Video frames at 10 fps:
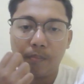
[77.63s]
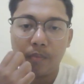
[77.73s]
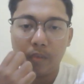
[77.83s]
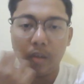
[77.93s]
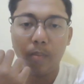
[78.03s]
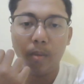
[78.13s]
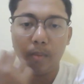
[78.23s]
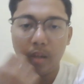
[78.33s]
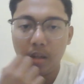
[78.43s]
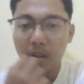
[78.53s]
so yeah,
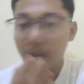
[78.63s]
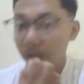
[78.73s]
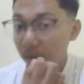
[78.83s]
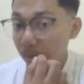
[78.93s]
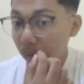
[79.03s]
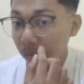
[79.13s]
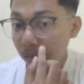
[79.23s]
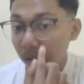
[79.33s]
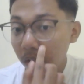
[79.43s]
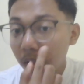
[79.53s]
maybe as you can
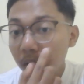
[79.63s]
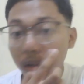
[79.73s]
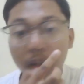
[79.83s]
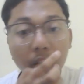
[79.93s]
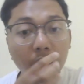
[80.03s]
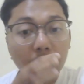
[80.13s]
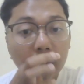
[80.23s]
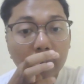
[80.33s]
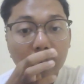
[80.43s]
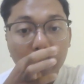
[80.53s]
see,
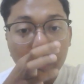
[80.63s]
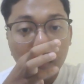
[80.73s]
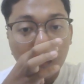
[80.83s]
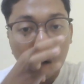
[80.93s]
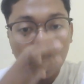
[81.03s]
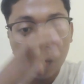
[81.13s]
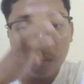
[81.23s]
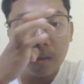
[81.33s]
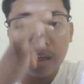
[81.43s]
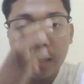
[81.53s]
it's a bit round
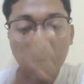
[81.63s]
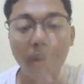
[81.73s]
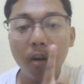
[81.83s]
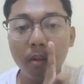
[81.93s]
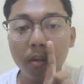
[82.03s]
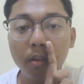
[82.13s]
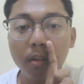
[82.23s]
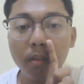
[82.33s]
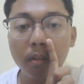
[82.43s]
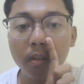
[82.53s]
over here.
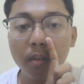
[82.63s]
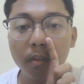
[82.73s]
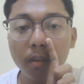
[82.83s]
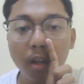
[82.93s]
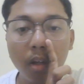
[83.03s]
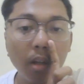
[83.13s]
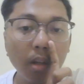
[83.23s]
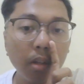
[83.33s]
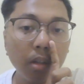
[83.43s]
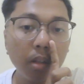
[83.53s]
Yeah,
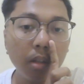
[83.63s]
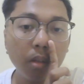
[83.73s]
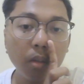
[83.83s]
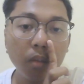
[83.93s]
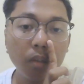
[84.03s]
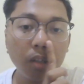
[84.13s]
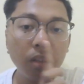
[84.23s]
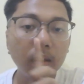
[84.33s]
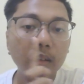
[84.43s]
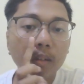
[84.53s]
you can see
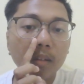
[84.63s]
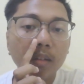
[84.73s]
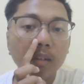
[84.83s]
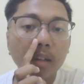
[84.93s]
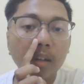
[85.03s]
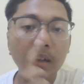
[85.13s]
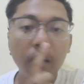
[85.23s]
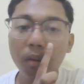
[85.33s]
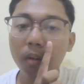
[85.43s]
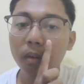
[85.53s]
it. Then
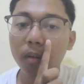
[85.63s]
here.